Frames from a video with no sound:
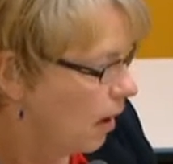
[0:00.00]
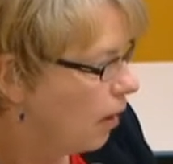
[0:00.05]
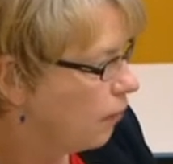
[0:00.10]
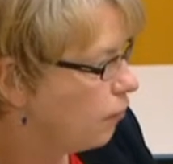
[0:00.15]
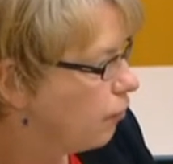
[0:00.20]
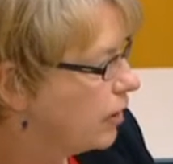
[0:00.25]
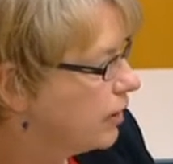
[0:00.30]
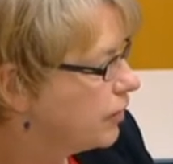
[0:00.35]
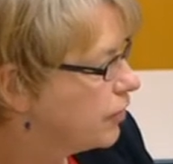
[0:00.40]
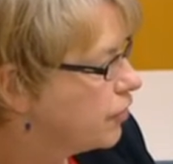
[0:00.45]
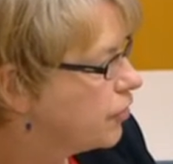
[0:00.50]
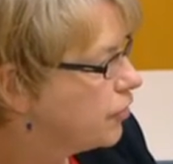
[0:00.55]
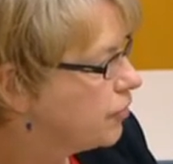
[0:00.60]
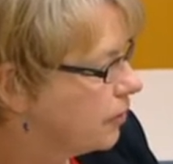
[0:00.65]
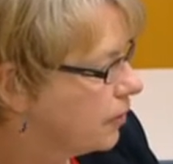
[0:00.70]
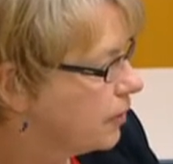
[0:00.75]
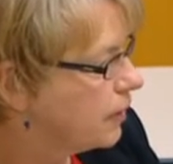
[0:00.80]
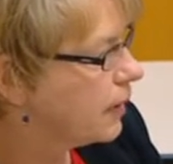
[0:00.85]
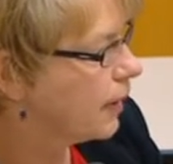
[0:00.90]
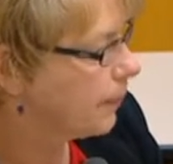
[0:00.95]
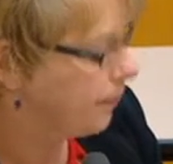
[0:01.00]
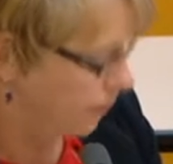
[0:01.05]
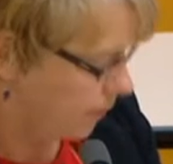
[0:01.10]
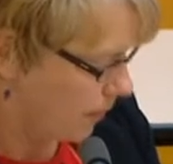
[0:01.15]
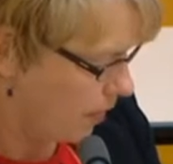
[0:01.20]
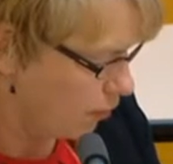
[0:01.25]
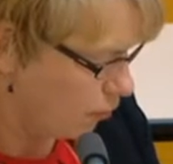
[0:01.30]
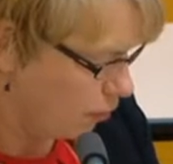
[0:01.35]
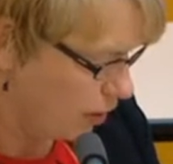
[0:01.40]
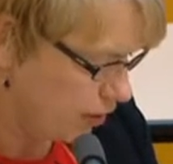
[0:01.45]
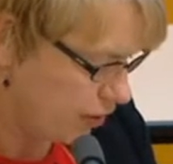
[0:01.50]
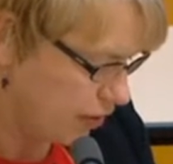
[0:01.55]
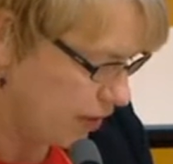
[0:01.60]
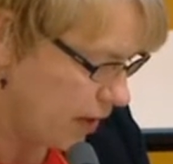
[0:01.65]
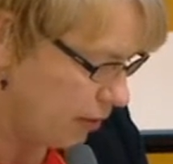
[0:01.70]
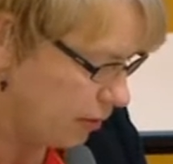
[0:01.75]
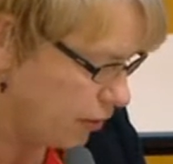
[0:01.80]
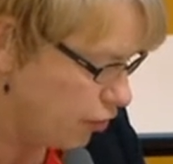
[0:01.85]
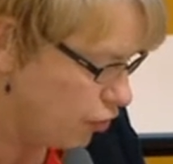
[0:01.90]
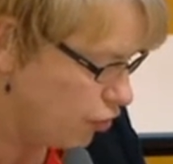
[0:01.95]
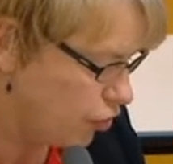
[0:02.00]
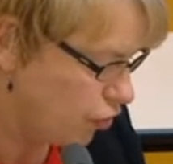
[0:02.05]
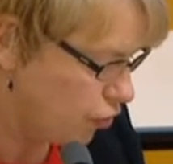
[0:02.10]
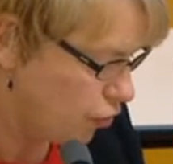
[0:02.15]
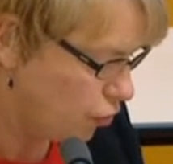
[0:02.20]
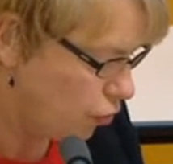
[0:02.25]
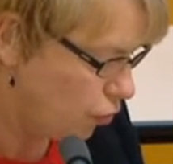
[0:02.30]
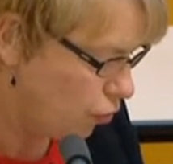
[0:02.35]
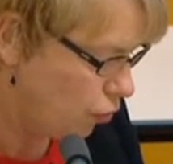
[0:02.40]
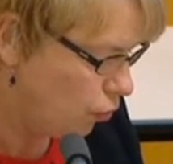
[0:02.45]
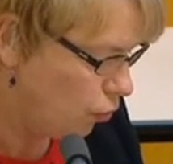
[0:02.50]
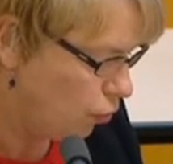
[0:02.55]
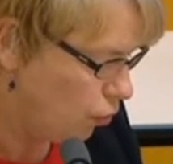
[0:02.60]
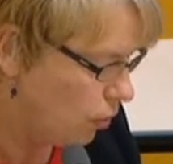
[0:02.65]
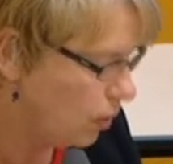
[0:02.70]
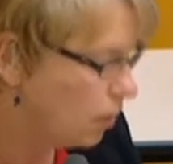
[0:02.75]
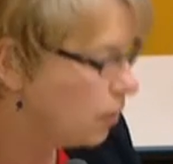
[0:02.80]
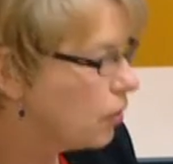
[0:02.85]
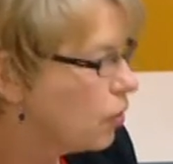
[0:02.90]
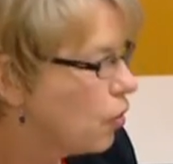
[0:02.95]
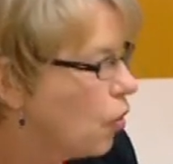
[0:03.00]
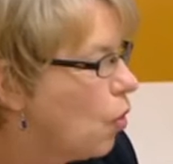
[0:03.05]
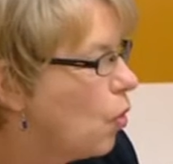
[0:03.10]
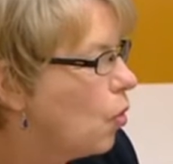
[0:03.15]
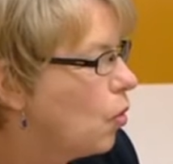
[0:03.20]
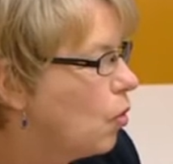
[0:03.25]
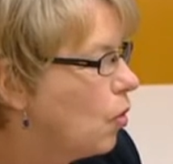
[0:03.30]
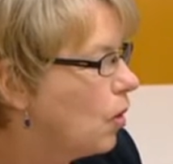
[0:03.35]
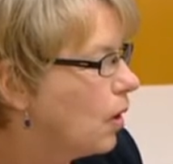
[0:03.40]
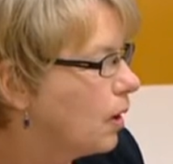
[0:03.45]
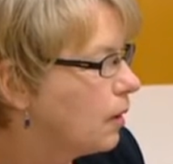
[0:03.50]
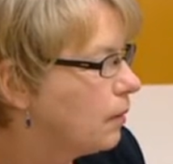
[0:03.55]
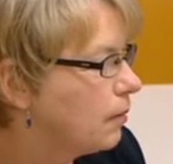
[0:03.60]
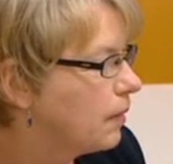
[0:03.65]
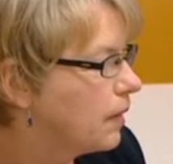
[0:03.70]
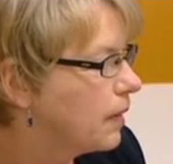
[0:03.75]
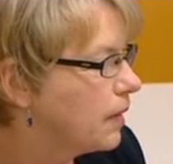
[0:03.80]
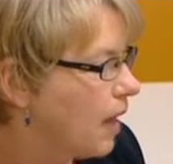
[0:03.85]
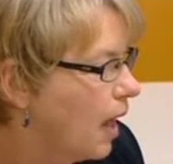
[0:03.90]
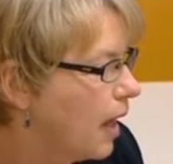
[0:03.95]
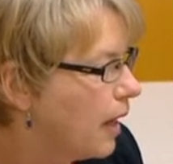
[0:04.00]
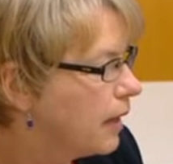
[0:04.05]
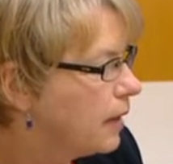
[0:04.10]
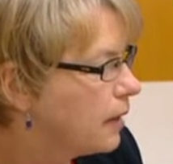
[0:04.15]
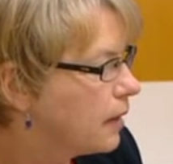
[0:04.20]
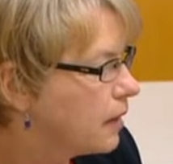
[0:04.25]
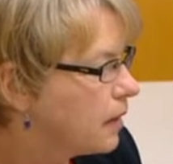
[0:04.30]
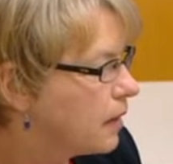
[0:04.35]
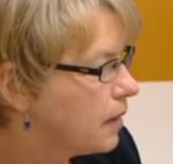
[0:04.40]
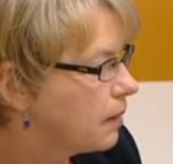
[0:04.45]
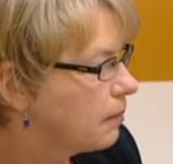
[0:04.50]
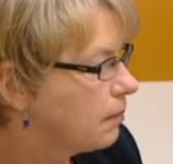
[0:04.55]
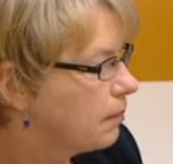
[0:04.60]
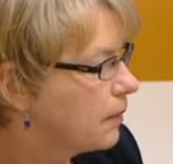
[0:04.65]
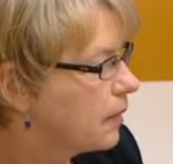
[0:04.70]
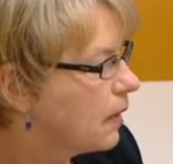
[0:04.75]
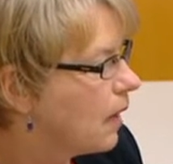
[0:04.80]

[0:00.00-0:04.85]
Of yes, which, Senator. Yep, of which there are two core science,